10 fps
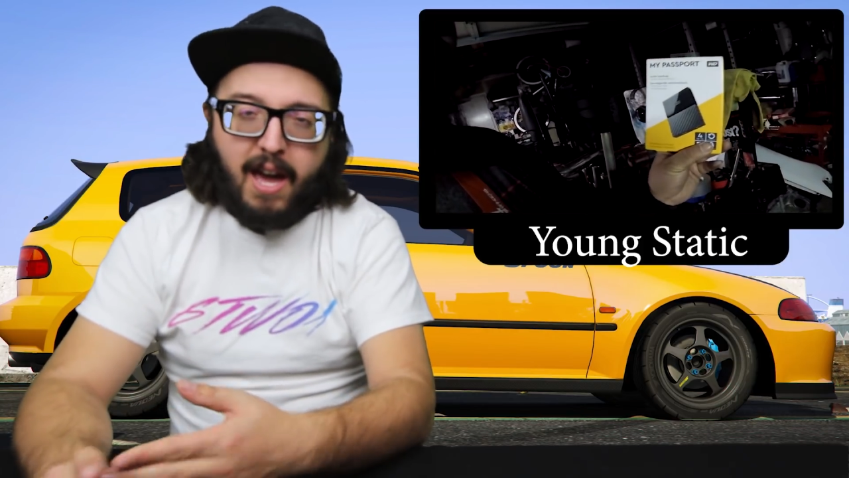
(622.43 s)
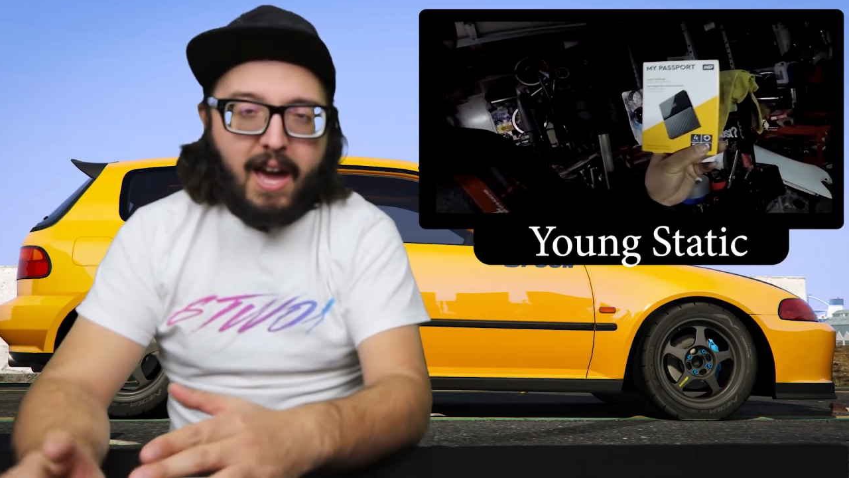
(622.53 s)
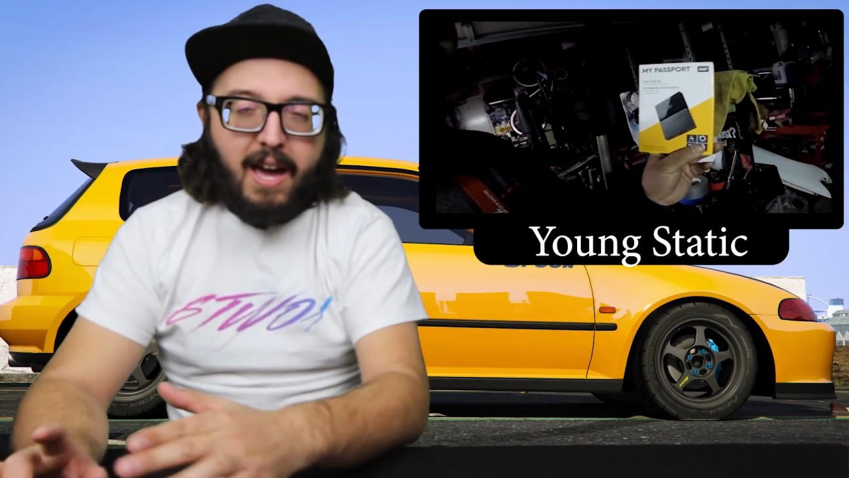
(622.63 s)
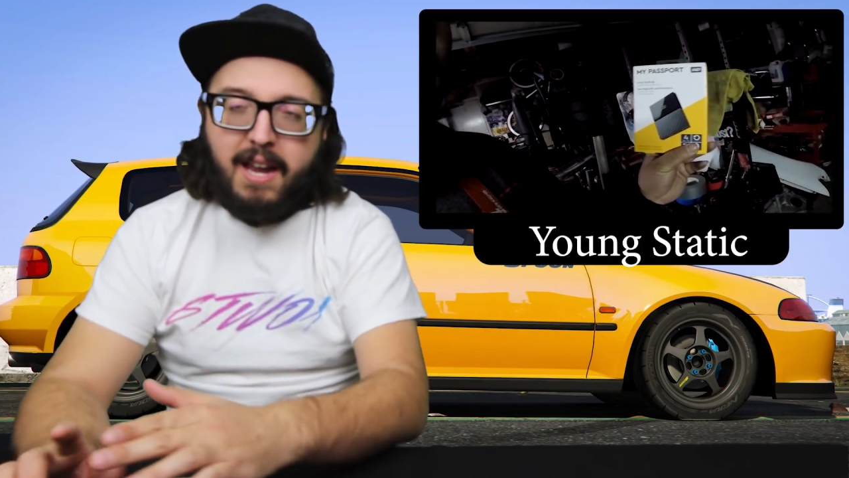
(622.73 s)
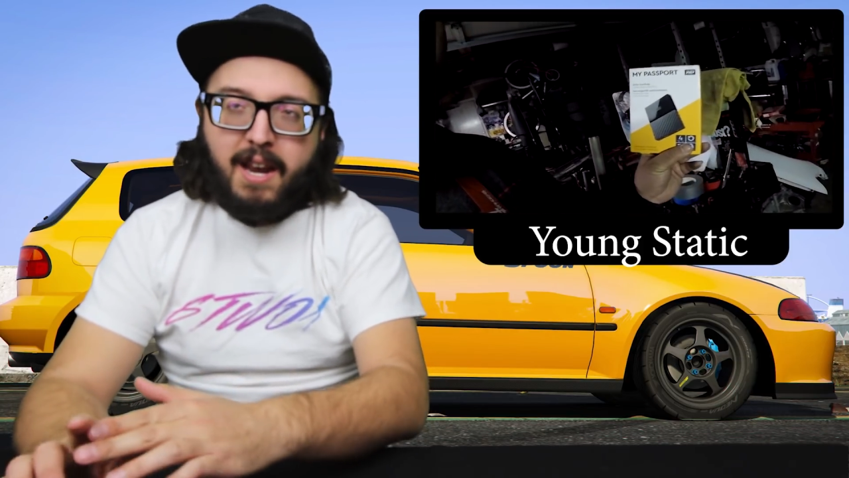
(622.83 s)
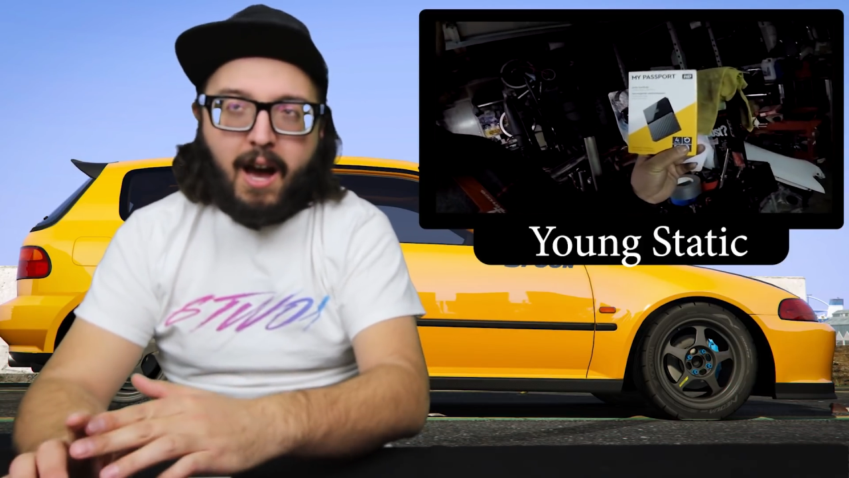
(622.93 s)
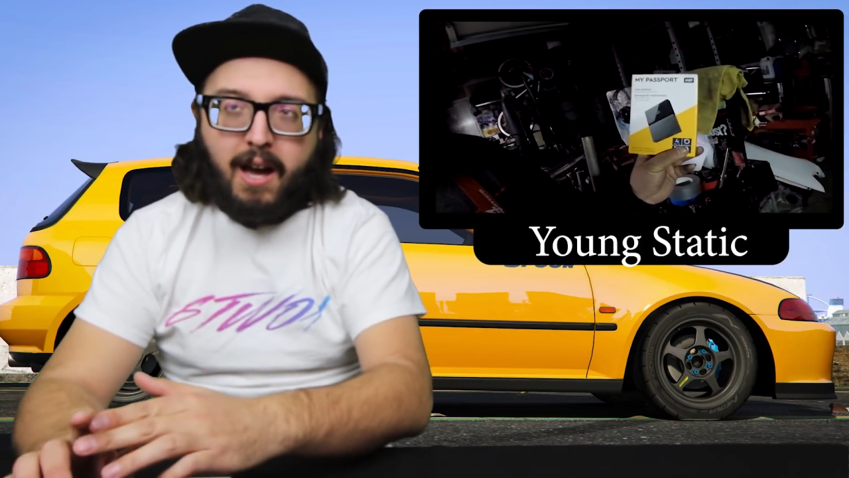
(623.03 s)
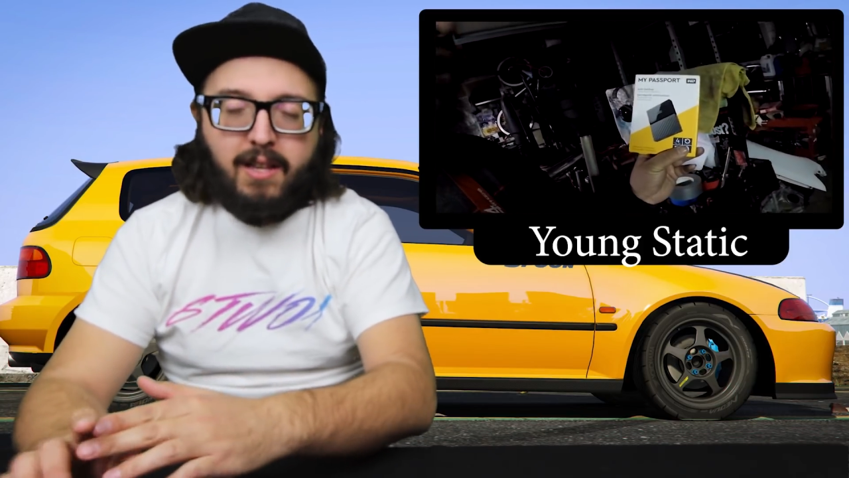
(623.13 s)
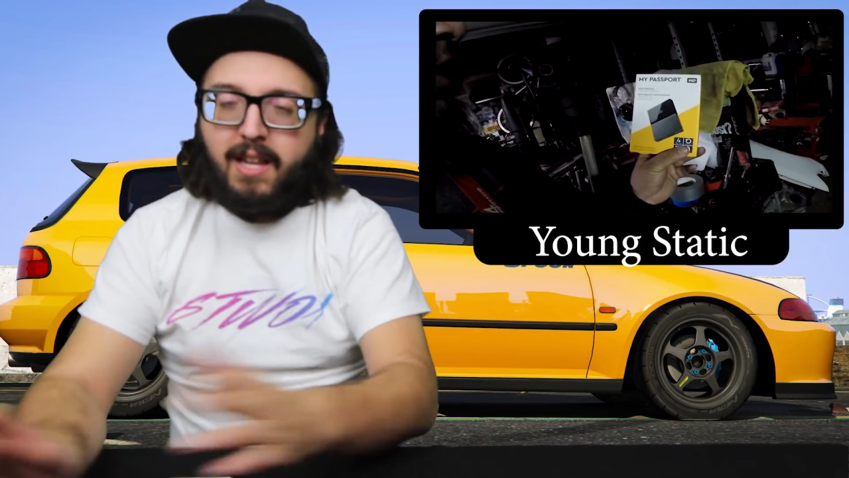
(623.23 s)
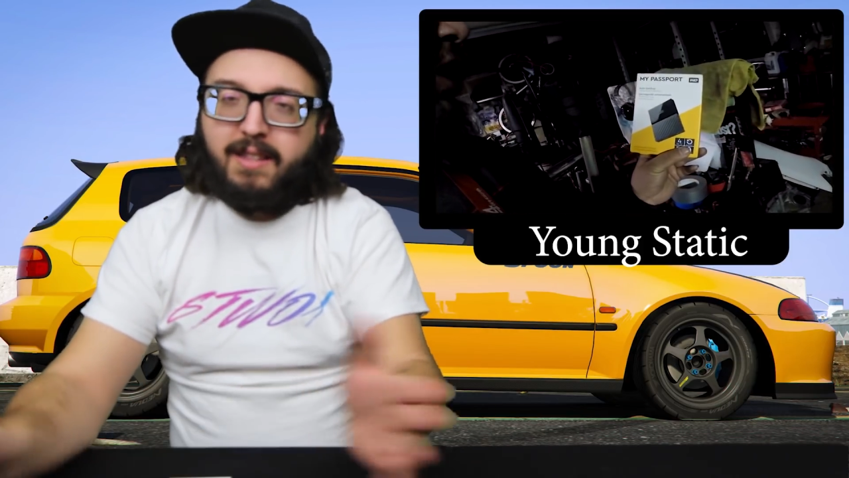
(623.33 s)
And
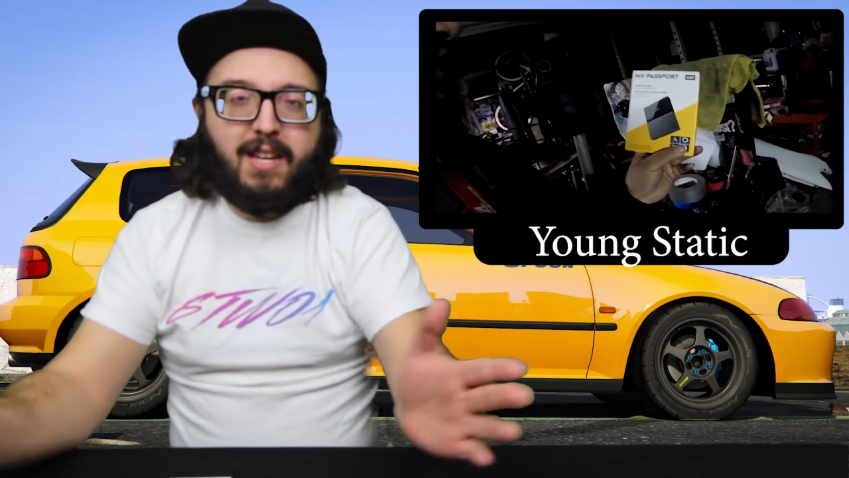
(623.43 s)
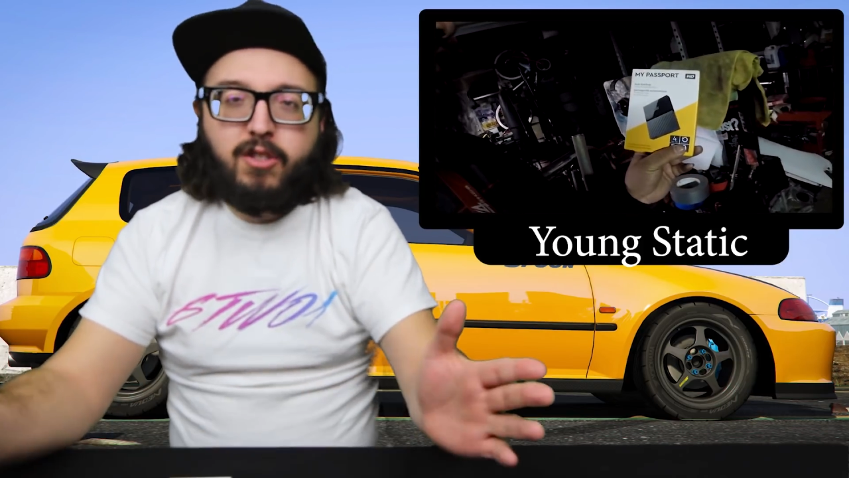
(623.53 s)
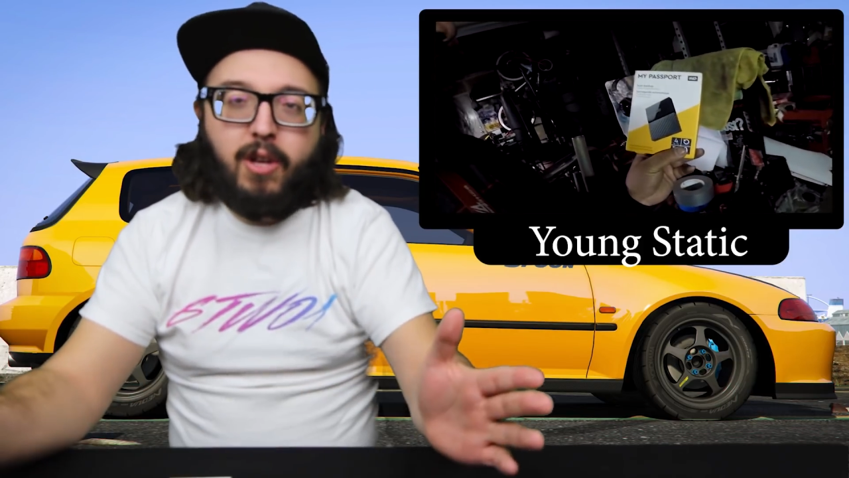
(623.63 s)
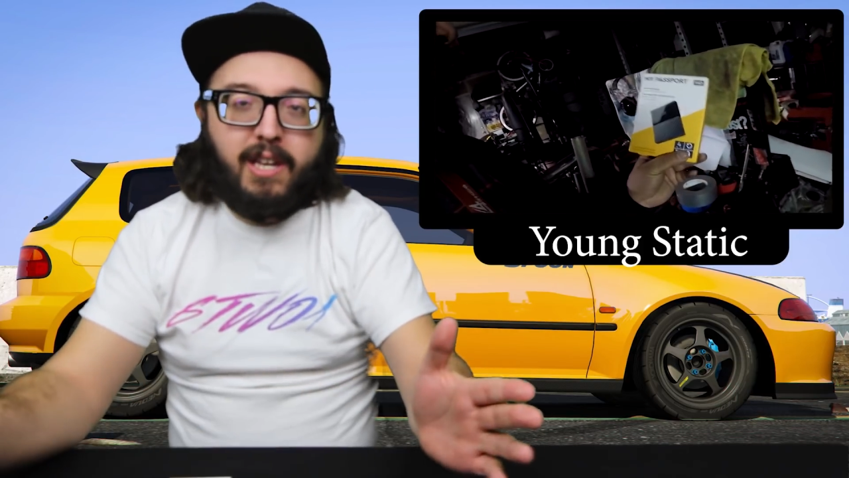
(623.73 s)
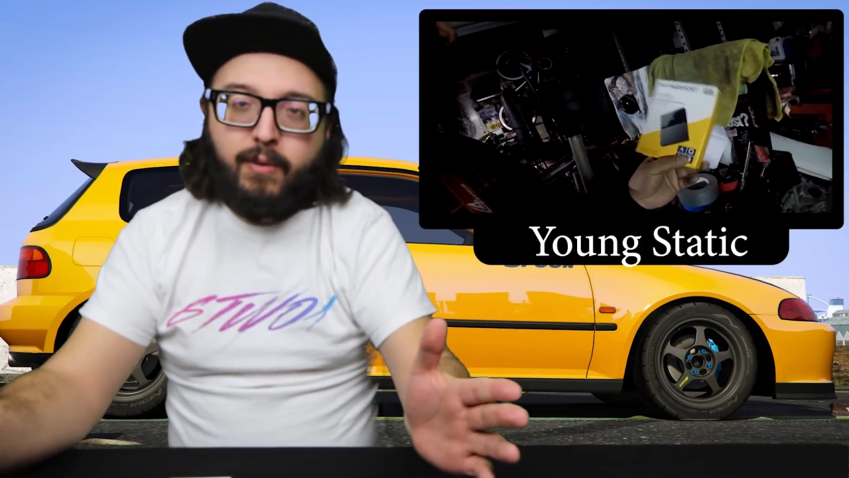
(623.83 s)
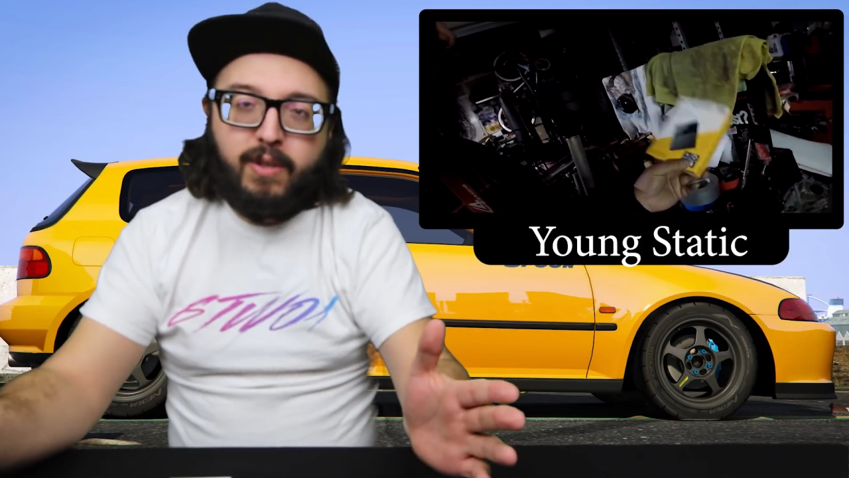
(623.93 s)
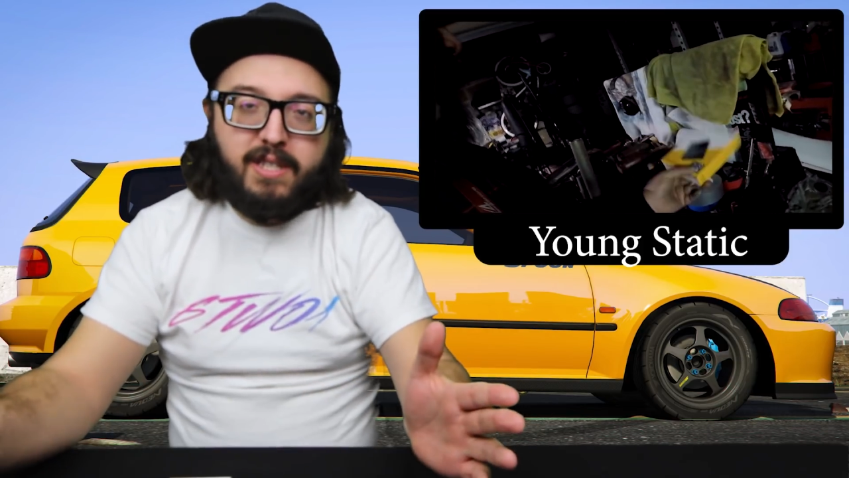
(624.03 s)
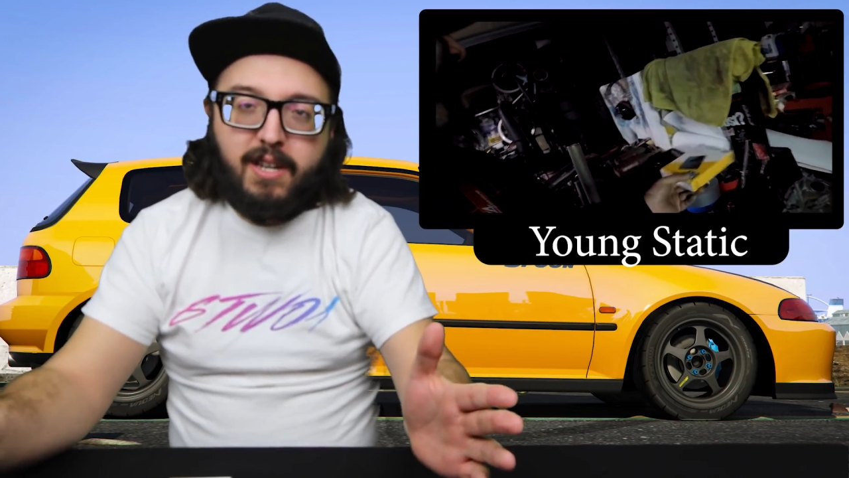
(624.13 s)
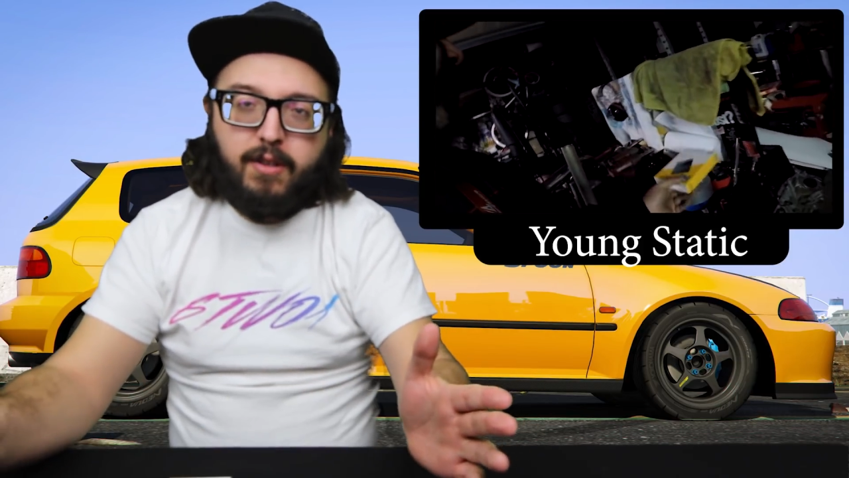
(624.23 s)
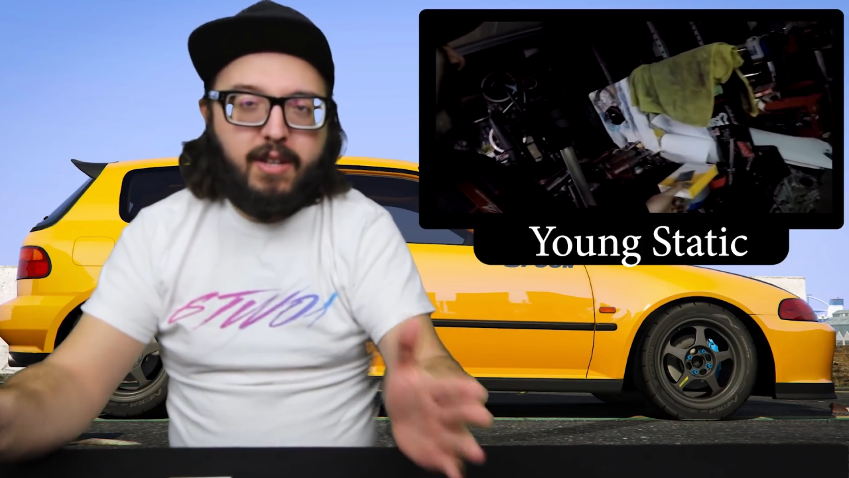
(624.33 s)
that's all I can
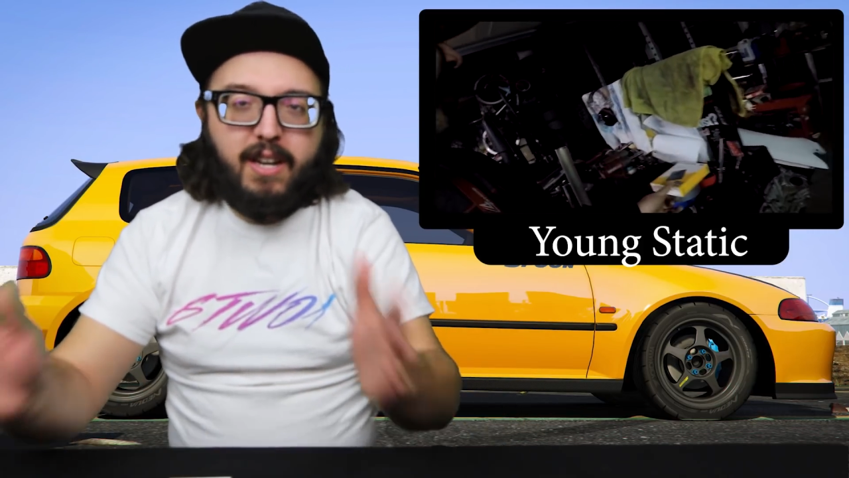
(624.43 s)
really tell you